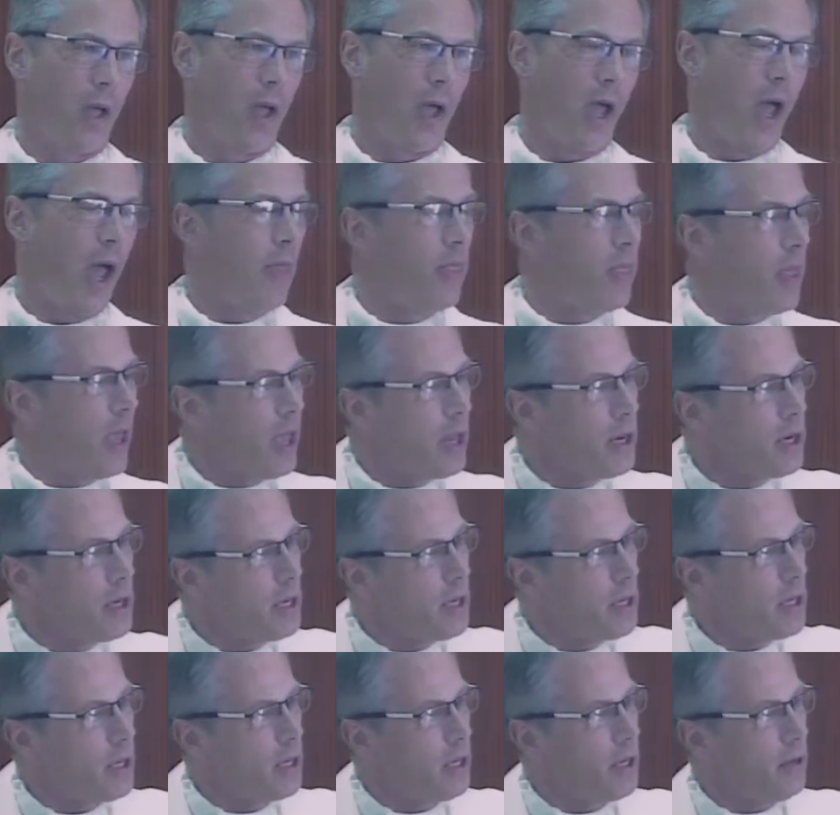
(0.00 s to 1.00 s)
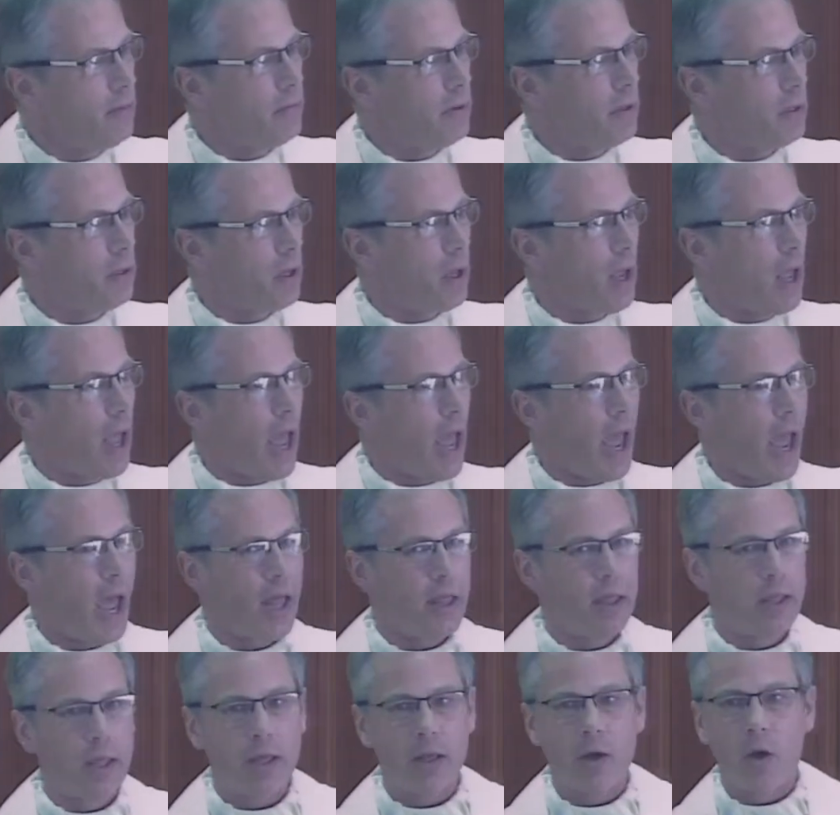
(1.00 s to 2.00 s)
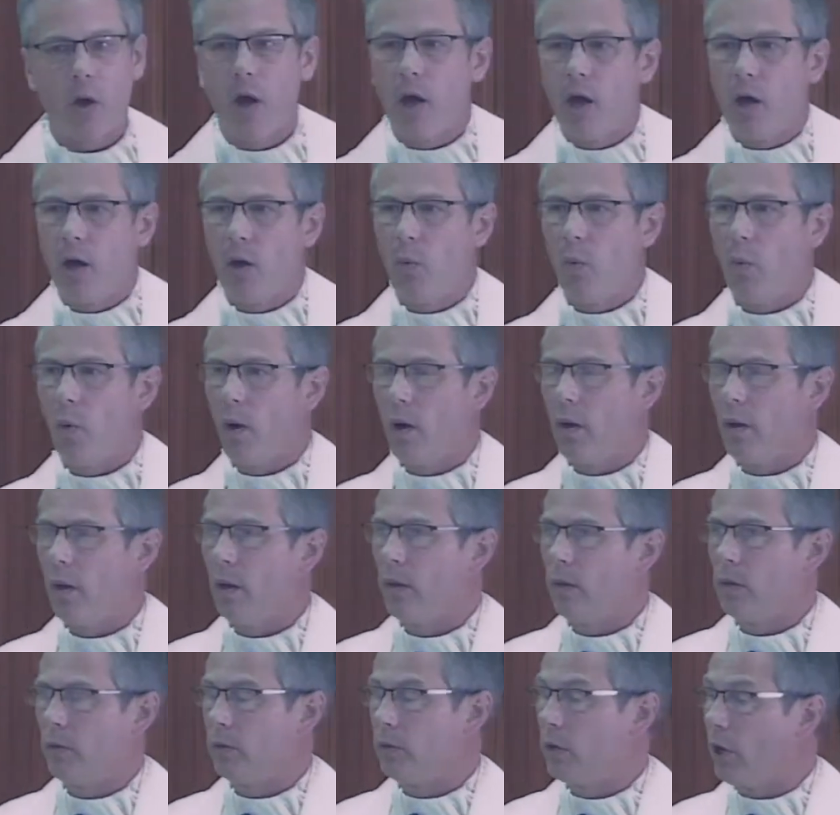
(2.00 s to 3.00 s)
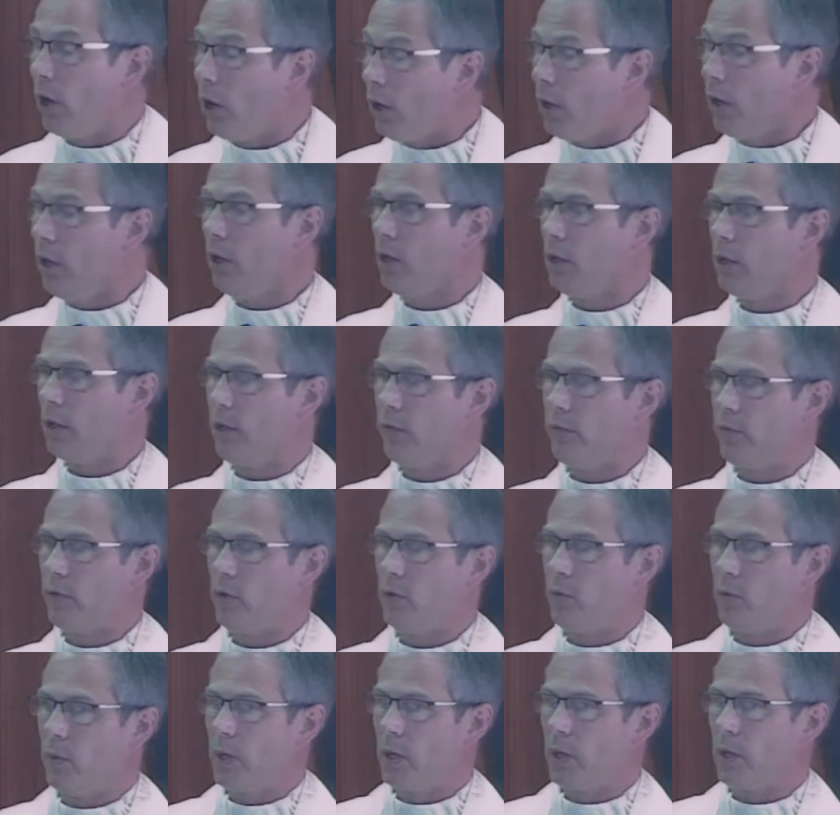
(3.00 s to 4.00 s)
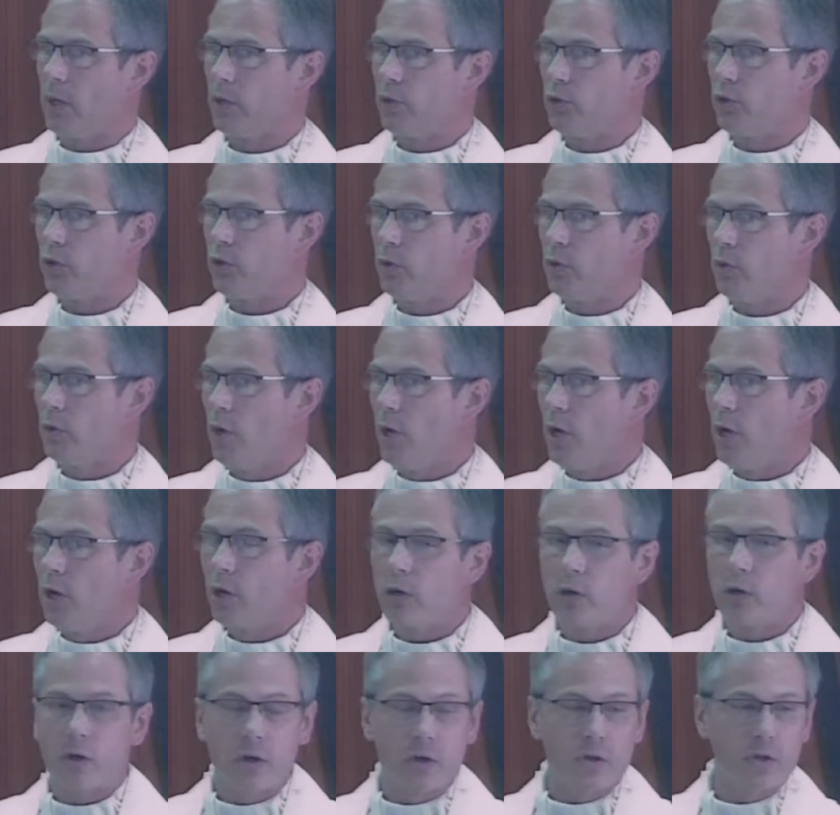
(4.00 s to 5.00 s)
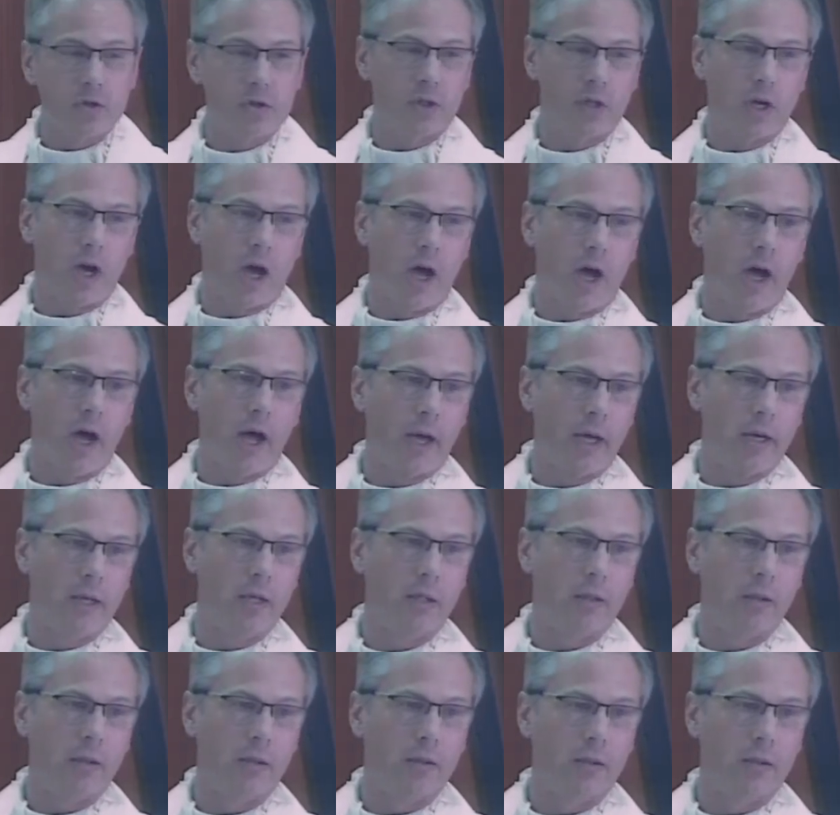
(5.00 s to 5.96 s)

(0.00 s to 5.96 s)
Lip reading: And then he even had the gall, if you will, to curse God.